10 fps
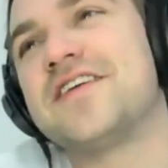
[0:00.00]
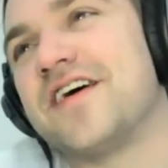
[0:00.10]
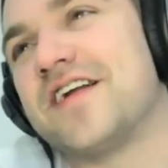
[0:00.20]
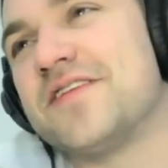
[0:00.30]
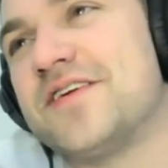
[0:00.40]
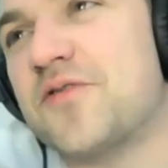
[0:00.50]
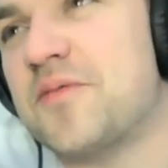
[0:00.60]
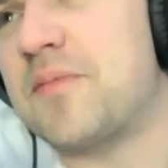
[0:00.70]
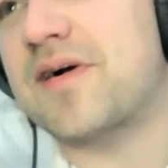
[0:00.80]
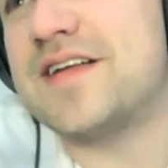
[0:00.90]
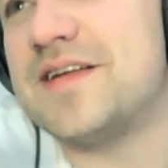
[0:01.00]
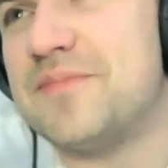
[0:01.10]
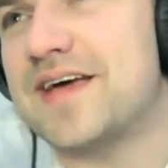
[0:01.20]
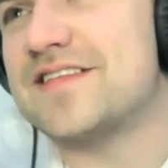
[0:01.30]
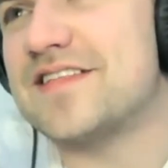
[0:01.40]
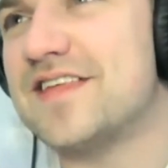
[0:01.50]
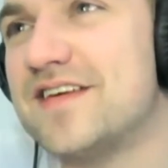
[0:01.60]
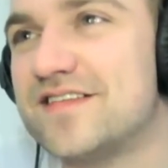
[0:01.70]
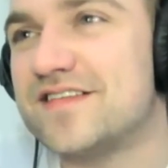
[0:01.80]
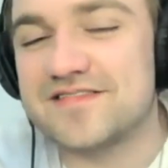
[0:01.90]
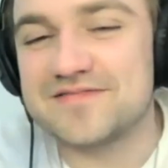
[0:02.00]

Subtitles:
or not. I really don't remember. I didn't make it to the end.